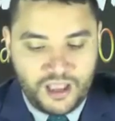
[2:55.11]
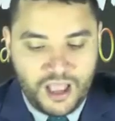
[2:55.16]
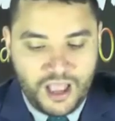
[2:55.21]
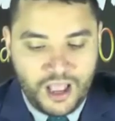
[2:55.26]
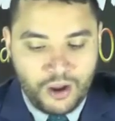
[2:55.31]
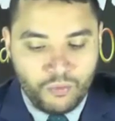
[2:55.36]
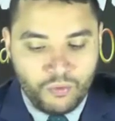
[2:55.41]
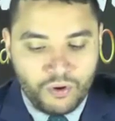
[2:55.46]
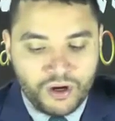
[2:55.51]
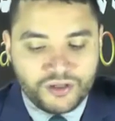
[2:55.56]

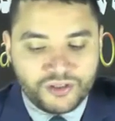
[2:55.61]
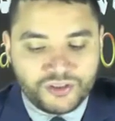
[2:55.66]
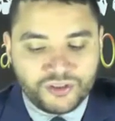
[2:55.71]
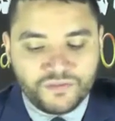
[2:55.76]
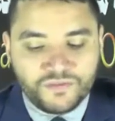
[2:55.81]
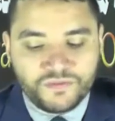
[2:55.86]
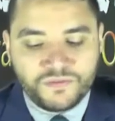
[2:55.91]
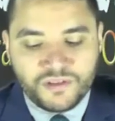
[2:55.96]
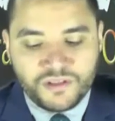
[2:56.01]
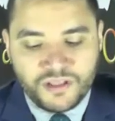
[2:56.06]
hours
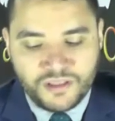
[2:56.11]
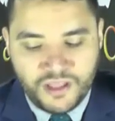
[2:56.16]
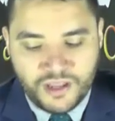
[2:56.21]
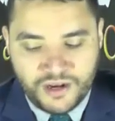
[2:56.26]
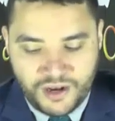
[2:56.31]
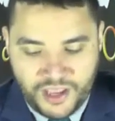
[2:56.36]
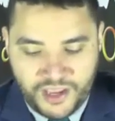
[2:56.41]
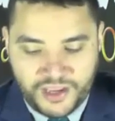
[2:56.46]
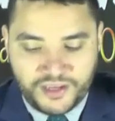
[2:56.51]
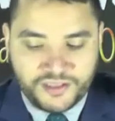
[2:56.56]
of the
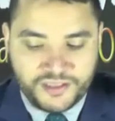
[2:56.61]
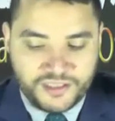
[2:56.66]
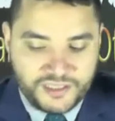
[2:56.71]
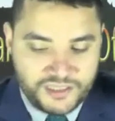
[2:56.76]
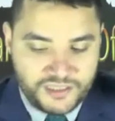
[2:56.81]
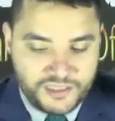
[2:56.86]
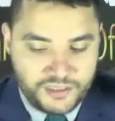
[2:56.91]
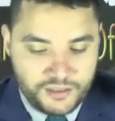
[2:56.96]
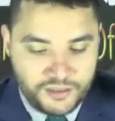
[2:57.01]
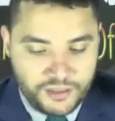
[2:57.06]

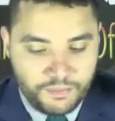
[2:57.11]
night,